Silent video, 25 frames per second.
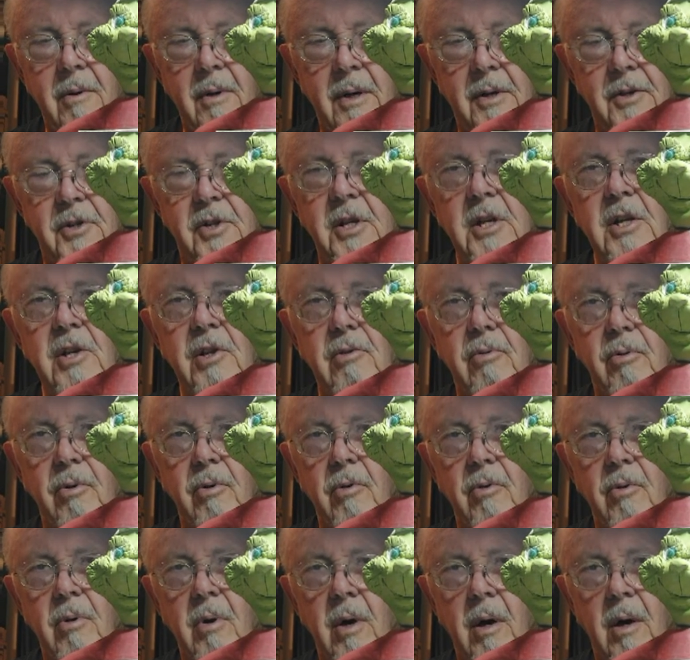
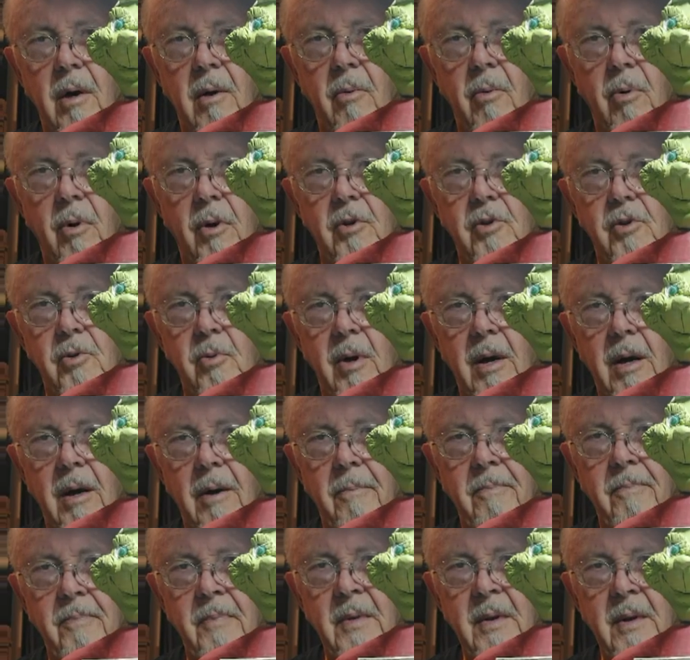see-through works well.
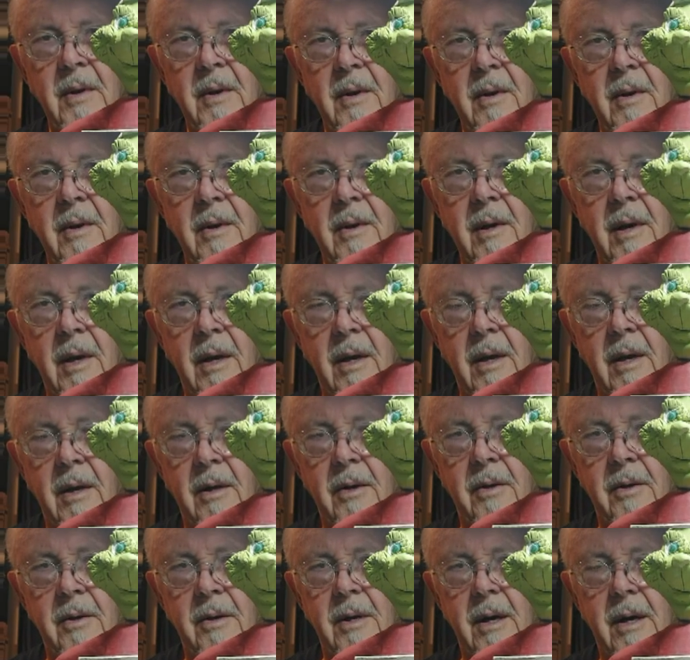
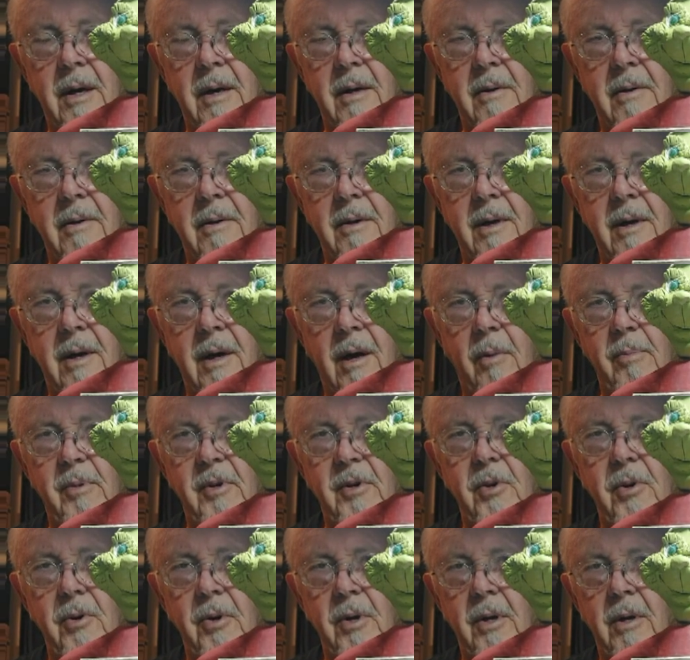And I'll be
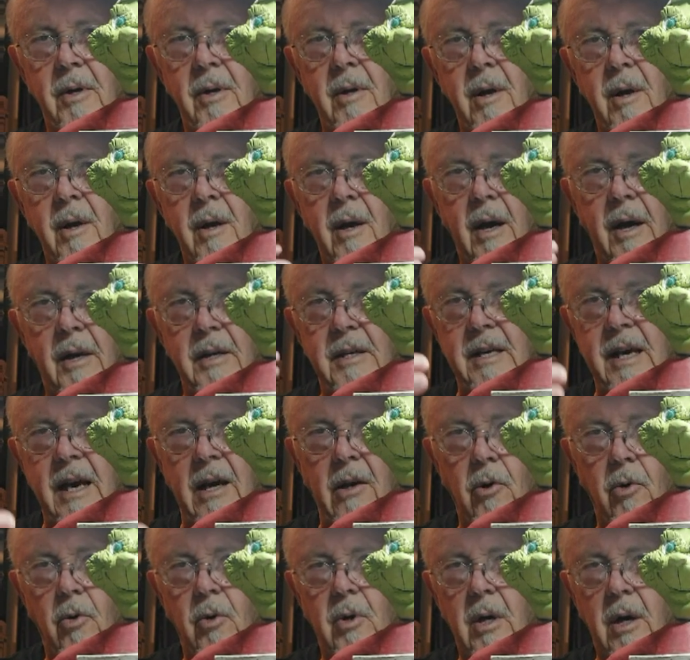doing a
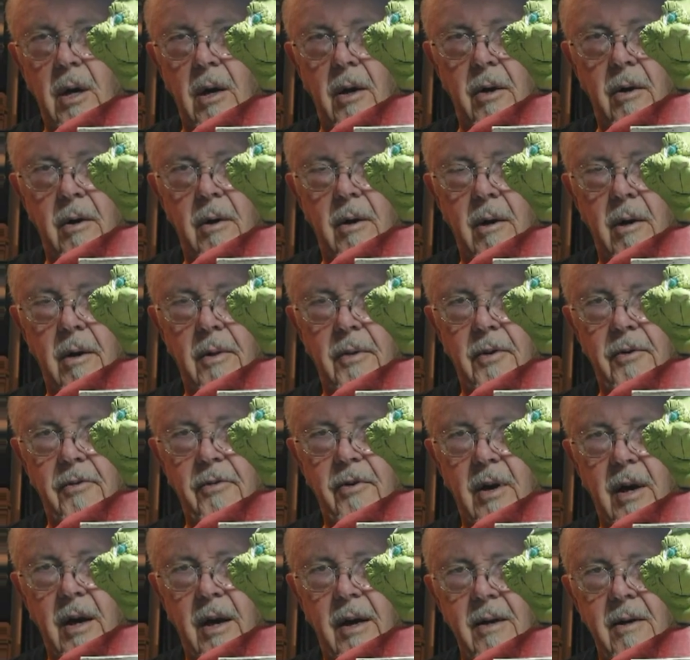yellow color on the
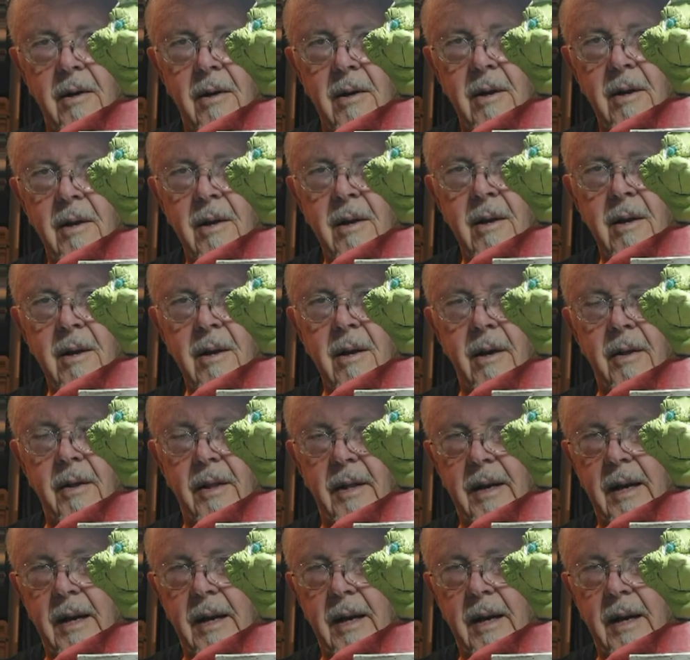sign, and then